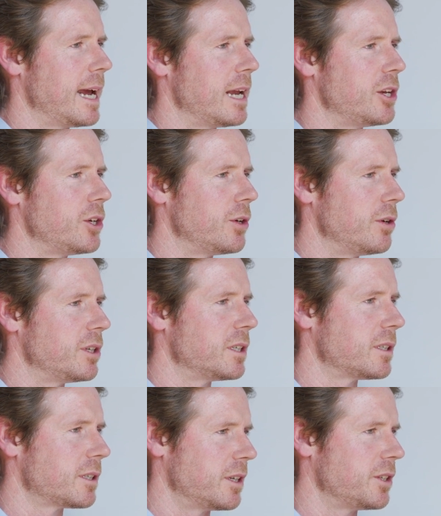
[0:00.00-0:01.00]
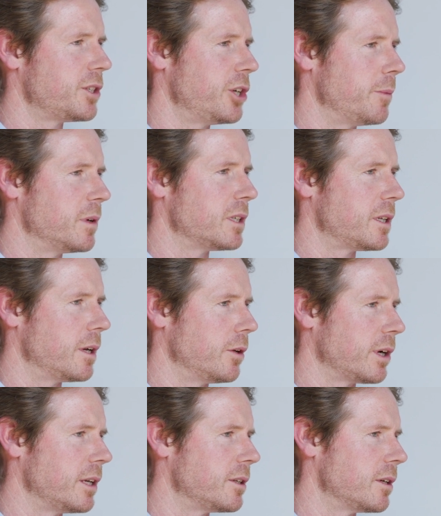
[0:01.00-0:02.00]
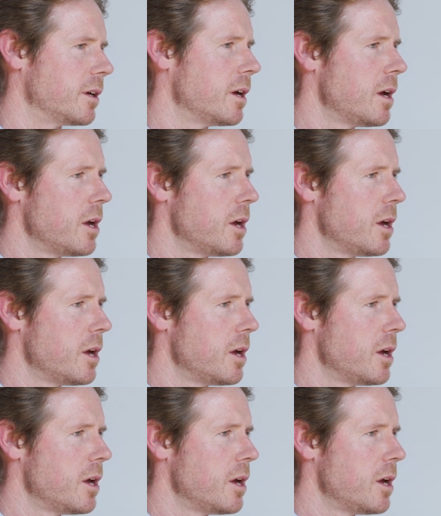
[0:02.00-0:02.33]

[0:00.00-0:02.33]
end users, consumers that are looking to